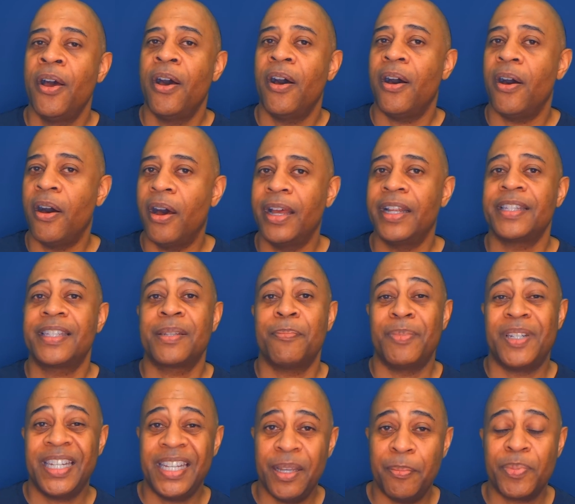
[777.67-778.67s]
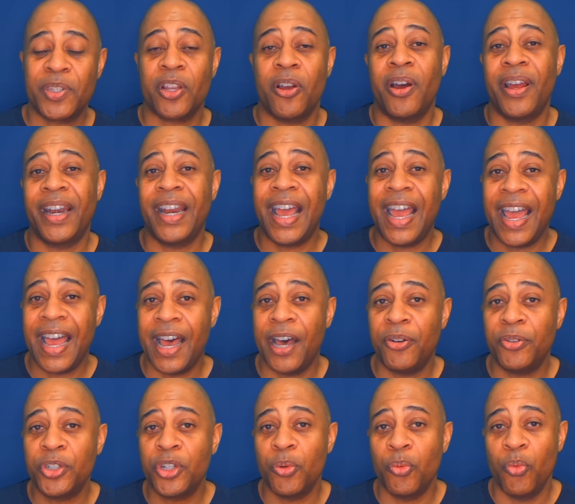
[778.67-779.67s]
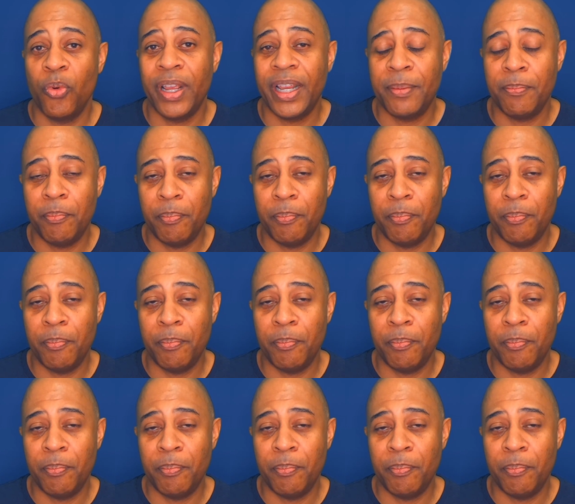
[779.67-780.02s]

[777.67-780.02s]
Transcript: on some tips on how to win